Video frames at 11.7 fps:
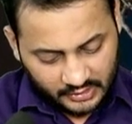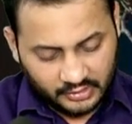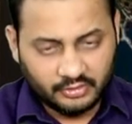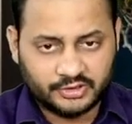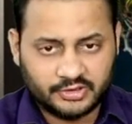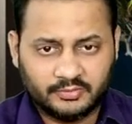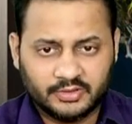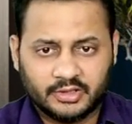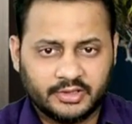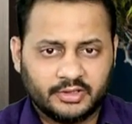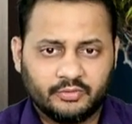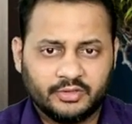Question number
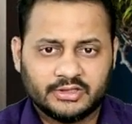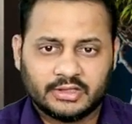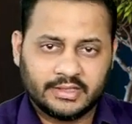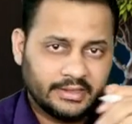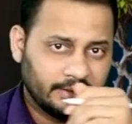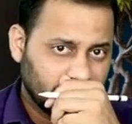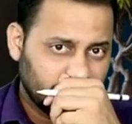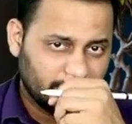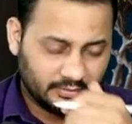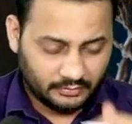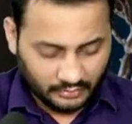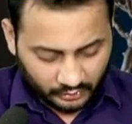32 is again
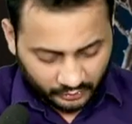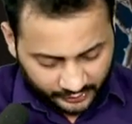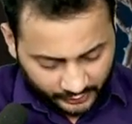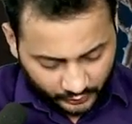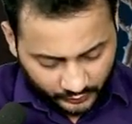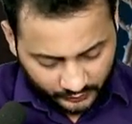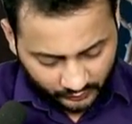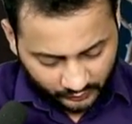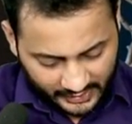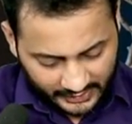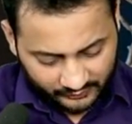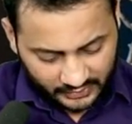on you.
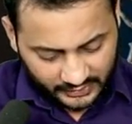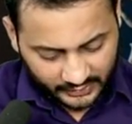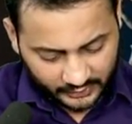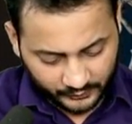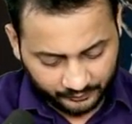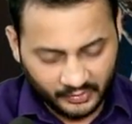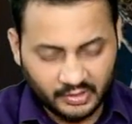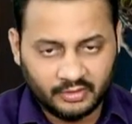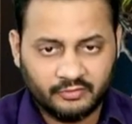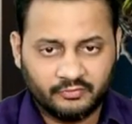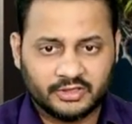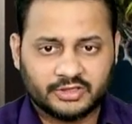Why? I will tell you.
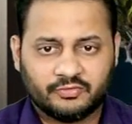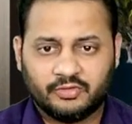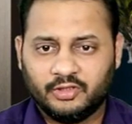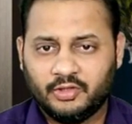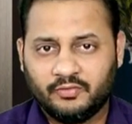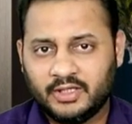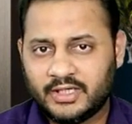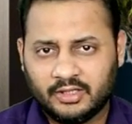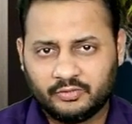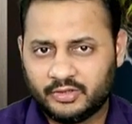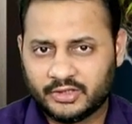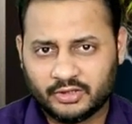First of all, you will
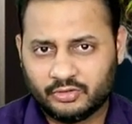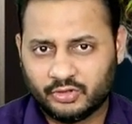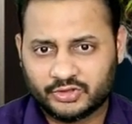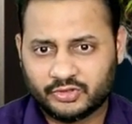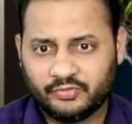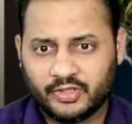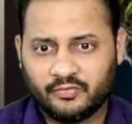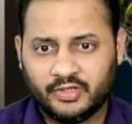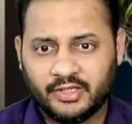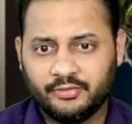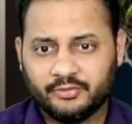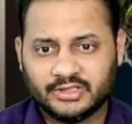calculate the cost of equity
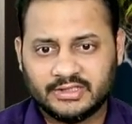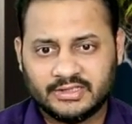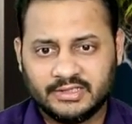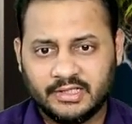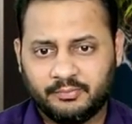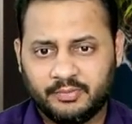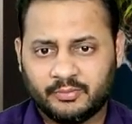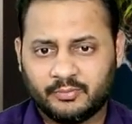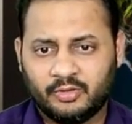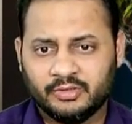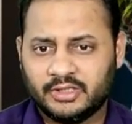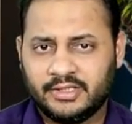using CAPM.
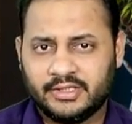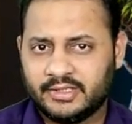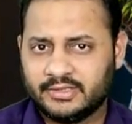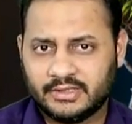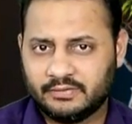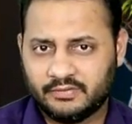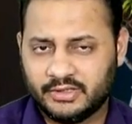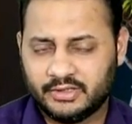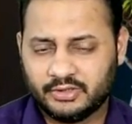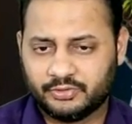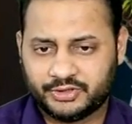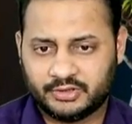All the data is given in the
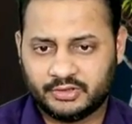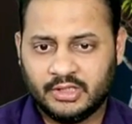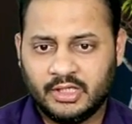question.